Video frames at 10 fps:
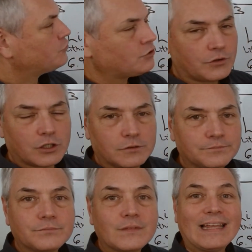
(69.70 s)
first of all,
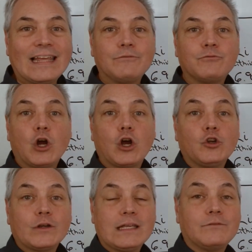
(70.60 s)
if we are
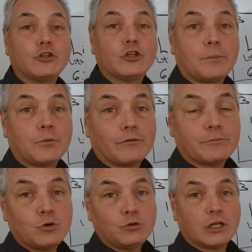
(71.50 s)
looking for the number of
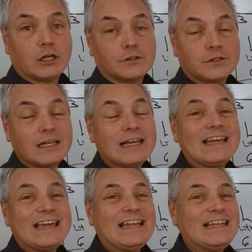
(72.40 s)
protons,
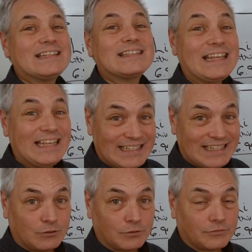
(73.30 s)
it is
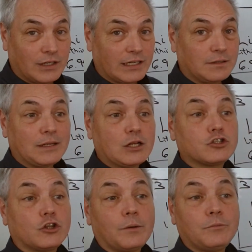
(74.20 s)
easy to find
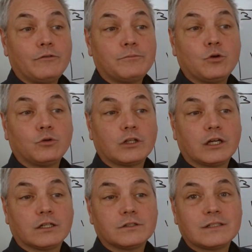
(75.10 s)
because the number of
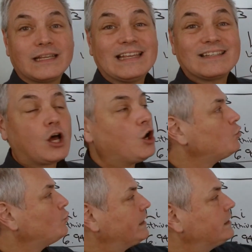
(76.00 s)
protons is
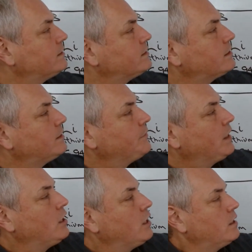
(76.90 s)
always
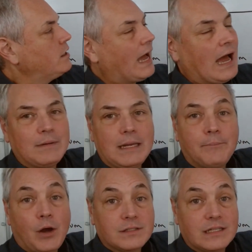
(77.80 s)
how many
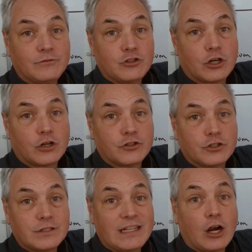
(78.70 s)
positive
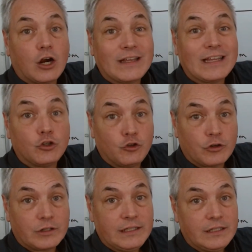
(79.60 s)
charges there are in the
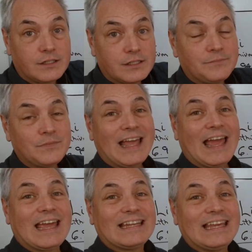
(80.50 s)
nucleus,
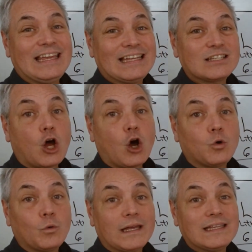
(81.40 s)
and it is
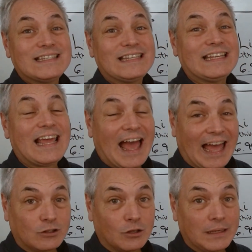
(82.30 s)
always the
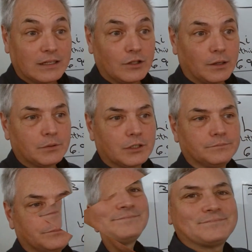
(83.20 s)
atomic number.